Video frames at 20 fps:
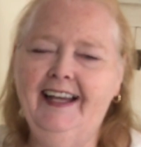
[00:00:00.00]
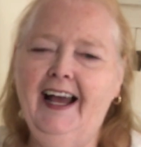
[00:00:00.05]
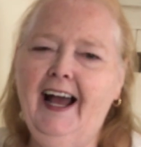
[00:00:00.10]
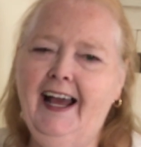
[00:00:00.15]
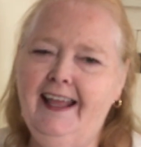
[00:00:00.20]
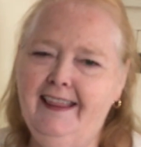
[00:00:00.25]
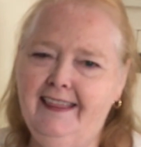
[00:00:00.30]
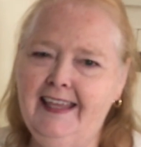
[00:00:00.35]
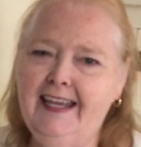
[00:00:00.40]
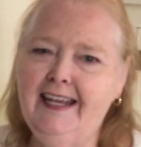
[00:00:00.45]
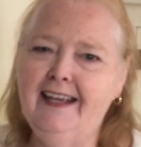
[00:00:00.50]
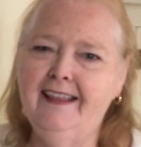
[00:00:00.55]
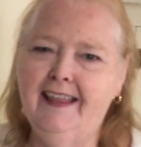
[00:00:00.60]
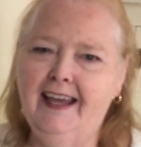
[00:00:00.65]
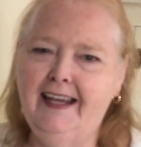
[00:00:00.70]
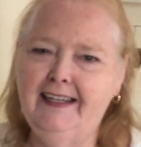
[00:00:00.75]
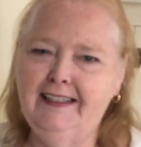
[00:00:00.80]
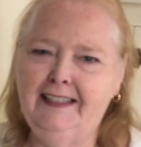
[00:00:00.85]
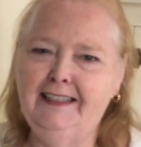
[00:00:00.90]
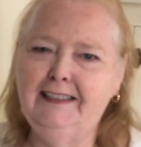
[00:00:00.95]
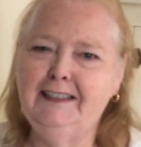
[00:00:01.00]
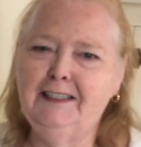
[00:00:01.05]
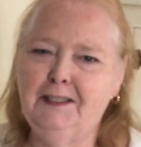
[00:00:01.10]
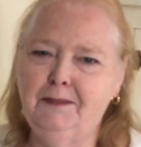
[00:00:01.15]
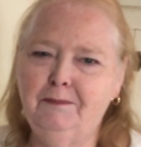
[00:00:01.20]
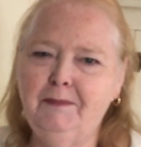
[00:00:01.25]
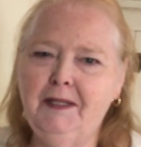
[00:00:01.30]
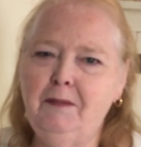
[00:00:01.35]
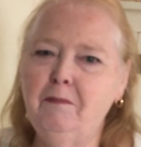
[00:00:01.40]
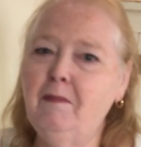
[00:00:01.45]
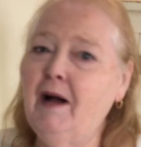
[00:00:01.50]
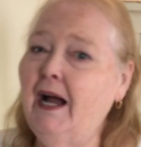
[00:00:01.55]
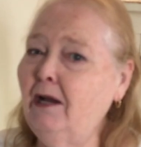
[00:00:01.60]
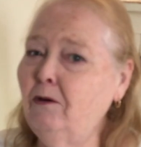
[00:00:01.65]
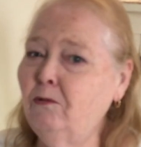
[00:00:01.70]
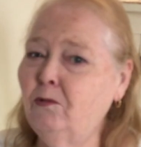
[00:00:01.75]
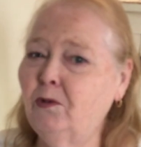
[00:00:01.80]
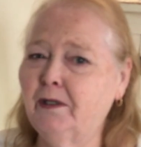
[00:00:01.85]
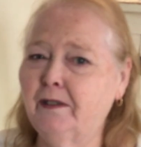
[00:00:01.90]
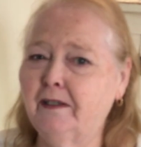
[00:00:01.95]
I think that needs to be my
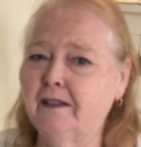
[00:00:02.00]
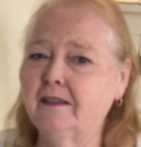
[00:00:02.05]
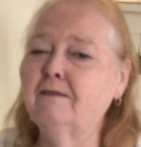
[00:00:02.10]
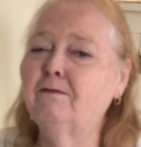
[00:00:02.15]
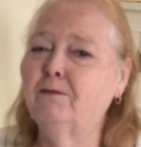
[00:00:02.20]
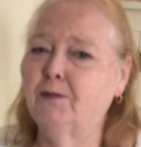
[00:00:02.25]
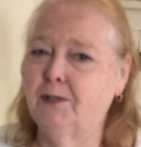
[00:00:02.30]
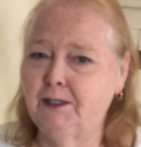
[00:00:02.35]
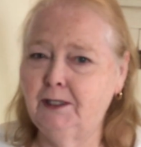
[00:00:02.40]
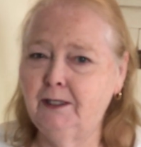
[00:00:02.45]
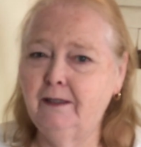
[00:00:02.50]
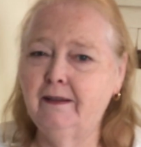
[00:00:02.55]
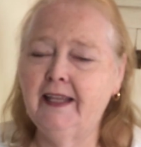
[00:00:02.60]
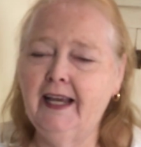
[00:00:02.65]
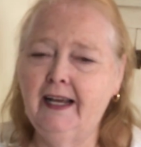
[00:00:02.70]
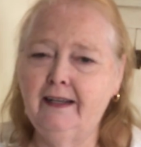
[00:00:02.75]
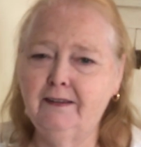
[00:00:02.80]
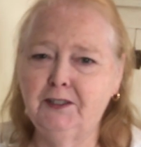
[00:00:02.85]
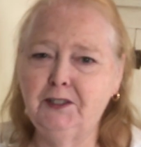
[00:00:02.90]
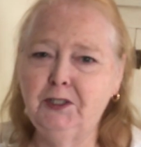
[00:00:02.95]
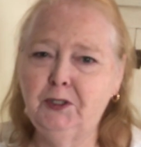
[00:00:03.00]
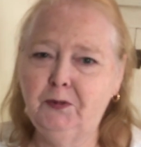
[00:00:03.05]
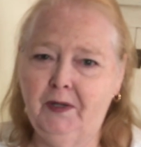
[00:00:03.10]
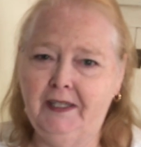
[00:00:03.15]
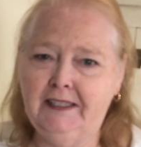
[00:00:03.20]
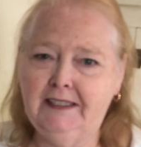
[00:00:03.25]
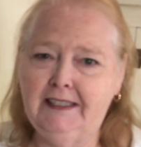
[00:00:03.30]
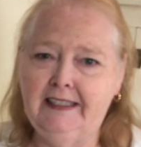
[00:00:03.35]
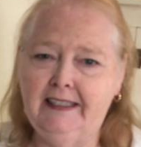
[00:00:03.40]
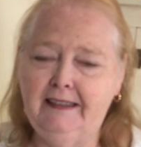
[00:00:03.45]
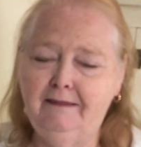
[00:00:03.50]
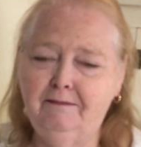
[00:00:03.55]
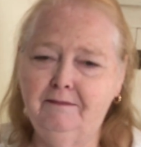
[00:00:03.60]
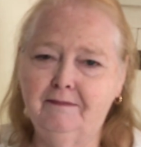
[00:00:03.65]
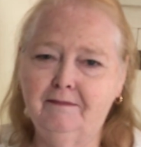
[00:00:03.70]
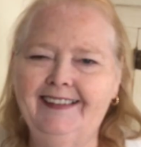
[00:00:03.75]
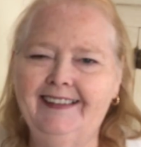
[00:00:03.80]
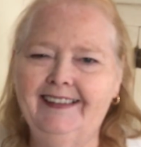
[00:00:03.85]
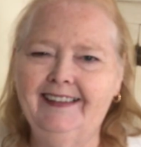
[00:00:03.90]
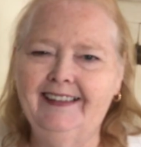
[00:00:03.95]
word for 2020.
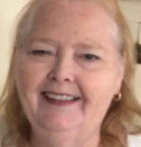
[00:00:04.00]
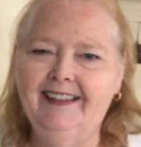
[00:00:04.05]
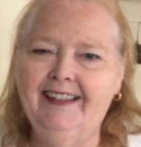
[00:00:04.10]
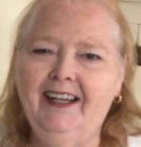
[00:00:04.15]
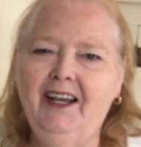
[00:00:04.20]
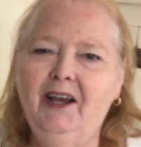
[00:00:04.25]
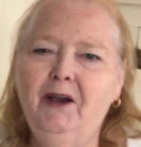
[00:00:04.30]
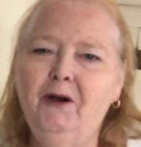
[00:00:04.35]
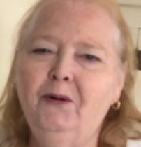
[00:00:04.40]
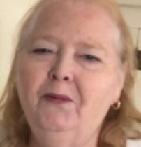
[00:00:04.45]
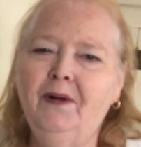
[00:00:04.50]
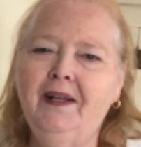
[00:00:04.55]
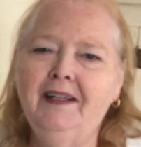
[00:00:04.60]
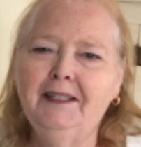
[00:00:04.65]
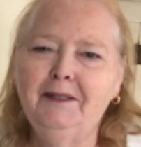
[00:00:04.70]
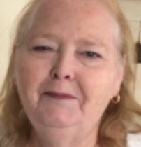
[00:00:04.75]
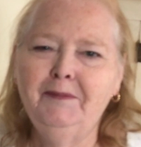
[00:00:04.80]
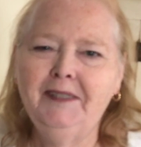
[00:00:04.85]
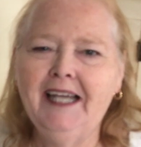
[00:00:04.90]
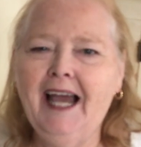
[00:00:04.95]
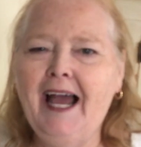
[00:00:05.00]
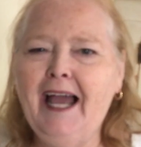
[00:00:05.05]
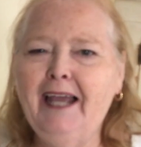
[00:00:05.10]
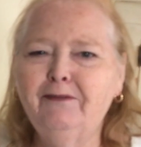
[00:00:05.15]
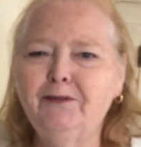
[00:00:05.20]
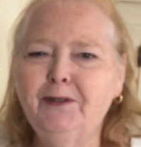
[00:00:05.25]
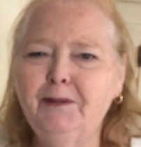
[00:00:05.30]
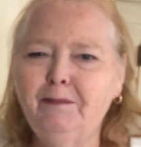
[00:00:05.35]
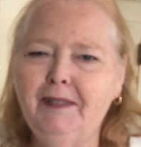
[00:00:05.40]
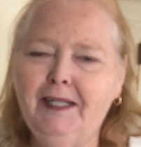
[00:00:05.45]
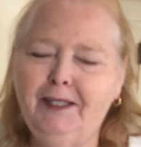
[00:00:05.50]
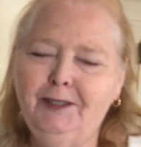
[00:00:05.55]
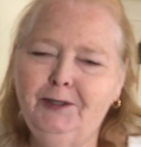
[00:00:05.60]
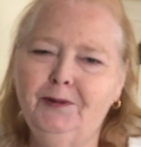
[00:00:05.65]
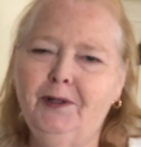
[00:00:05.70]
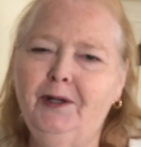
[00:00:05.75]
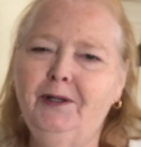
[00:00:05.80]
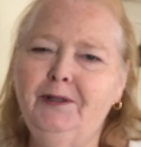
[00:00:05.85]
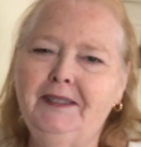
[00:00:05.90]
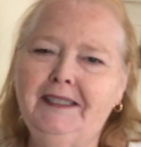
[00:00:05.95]
Welcome to Ivory Blush
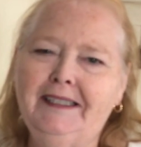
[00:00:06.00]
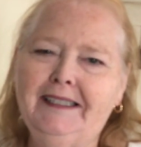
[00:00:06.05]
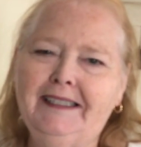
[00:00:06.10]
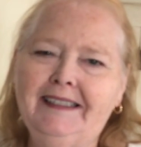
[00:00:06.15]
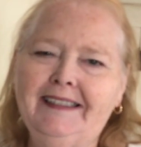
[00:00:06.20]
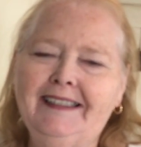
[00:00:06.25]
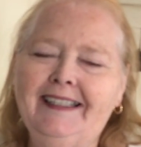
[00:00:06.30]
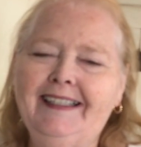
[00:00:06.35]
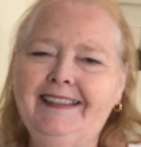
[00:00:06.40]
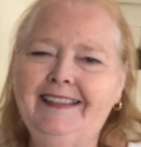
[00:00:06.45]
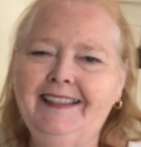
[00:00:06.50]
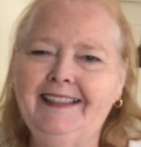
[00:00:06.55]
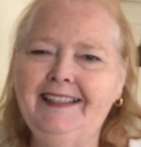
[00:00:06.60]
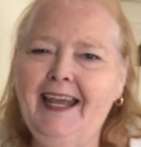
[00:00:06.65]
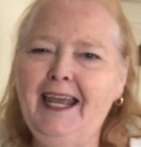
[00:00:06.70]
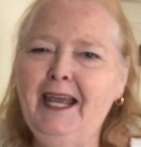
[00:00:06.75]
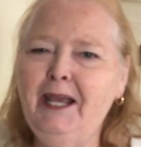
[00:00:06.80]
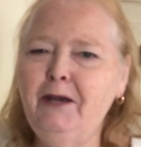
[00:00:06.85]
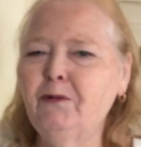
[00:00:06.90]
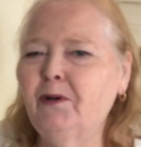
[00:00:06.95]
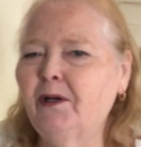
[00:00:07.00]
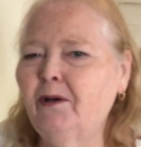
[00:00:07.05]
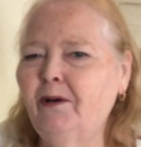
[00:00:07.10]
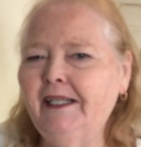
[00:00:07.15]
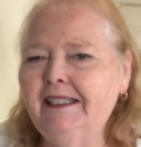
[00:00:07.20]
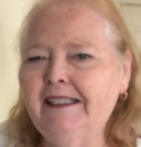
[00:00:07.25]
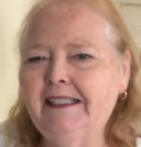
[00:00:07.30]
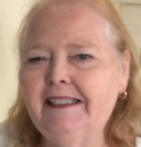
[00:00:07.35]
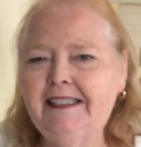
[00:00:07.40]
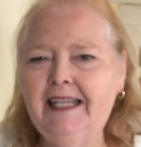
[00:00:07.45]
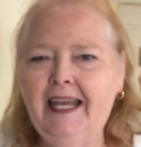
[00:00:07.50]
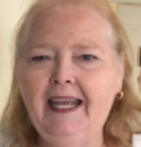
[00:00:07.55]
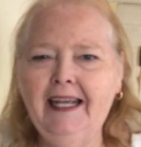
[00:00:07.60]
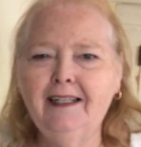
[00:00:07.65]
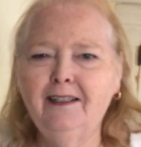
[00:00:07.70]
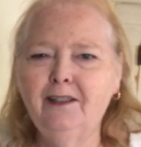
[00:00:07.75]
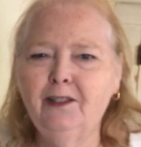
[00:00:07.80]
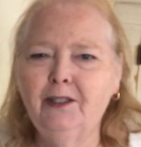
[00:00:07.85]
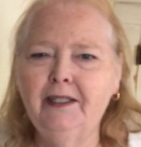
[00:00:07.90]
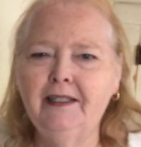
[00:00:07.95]
Roses. Today we're going to take
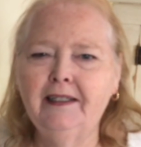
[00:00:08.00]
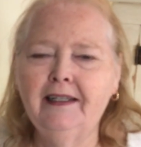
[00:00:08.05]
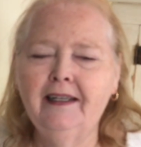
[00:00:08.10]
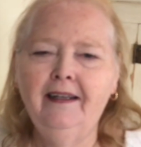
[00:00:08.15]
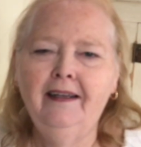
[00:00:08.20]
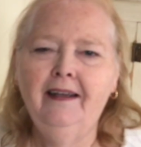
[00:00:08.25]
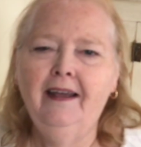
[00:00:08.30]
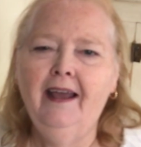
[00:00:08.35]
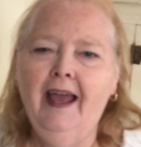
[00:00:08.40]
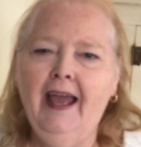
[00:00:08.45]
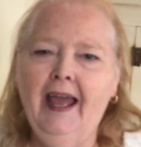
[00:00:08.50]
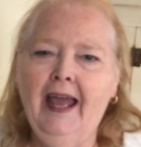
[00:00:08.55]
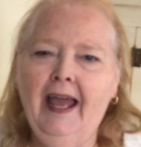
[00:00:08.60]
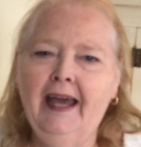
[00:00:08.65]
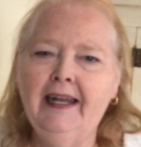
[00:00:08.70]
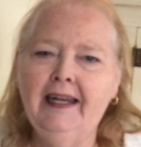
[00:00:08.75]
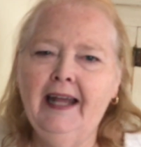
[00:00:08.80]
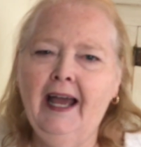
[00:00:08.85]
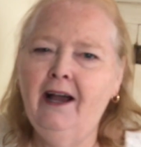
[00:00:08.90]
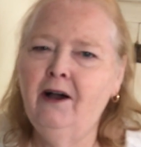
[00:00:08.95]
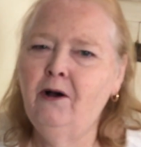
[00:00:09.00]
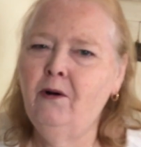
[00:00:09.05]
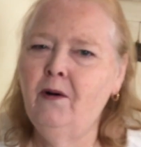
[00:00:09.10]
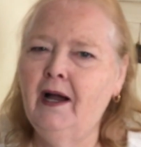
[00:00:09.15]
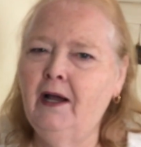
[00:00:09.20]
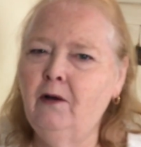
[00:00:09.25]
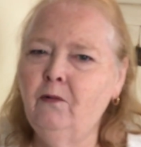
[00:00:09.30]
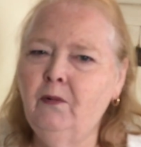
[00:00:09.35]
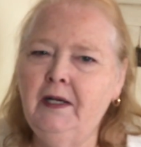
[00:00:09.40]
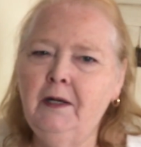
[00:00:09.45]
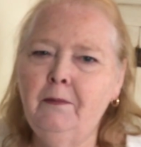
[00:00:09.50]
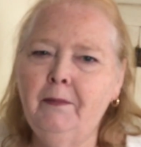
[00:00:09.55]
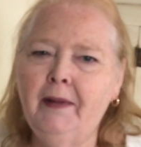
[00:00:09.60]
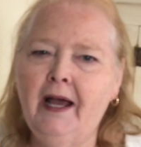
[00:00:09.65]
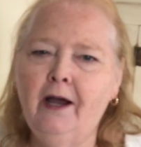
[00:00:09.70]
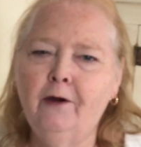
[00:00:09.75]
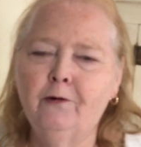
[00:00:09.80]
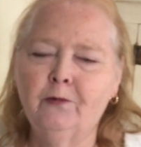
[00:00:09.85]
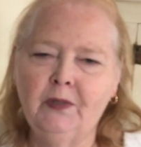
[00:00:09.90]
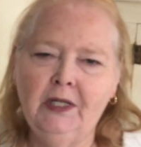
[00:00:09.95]
a look at how I went
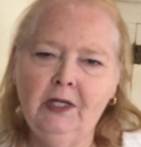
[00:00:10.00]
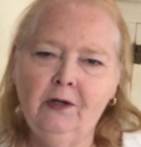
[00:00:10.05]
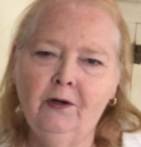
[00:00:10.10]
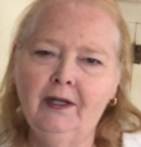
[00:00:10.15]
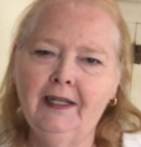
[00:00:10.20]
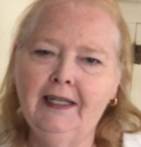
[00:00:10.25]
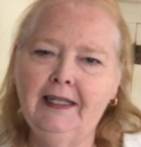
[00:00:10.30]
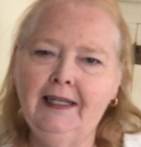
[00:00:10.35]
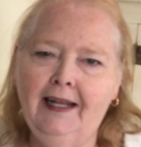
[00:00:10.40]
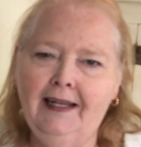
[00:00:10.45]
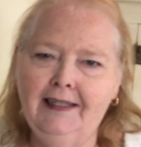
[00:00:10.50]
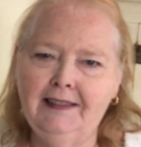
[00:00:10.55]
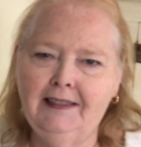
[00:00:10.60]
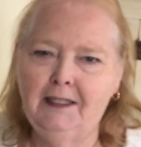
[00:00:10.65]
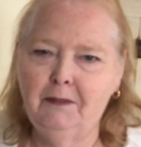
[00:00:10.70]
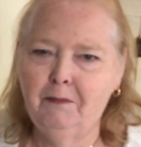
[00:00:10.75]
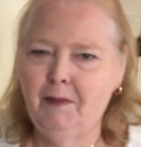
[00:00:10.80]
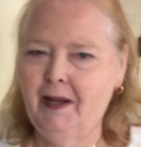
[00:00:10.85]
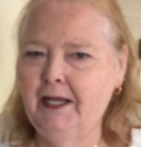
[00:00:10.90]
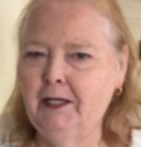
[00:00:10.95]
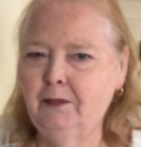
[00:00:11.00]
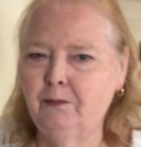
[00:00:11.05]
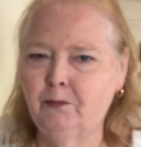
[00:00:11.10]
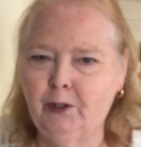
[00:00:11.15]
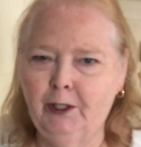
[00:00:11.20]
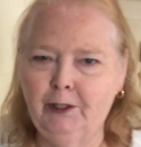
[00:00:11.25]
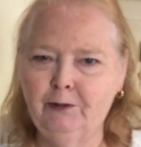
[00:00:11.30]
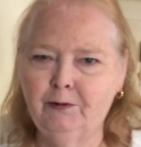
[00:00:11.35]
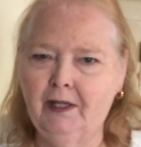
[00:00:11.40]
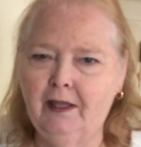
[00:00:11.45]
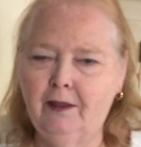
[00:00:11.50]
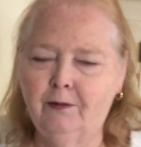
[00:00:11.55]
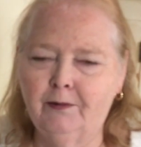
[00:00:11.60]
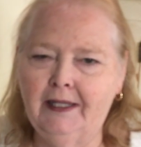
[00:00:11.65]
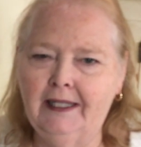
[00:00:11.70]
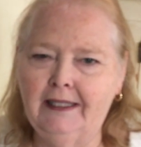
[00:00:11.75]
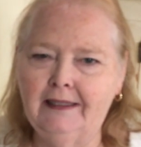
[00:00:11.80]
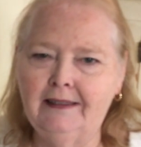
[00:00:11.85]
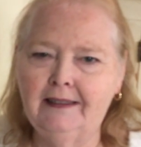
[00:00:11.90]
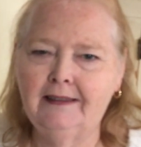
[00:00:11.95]
about reorganizing my embroidery
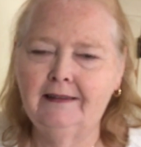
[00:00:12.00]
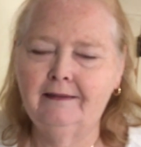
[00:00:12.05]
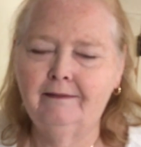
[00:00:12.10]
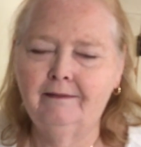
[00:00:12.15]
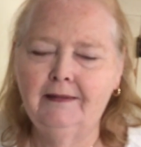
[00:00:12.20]
threads.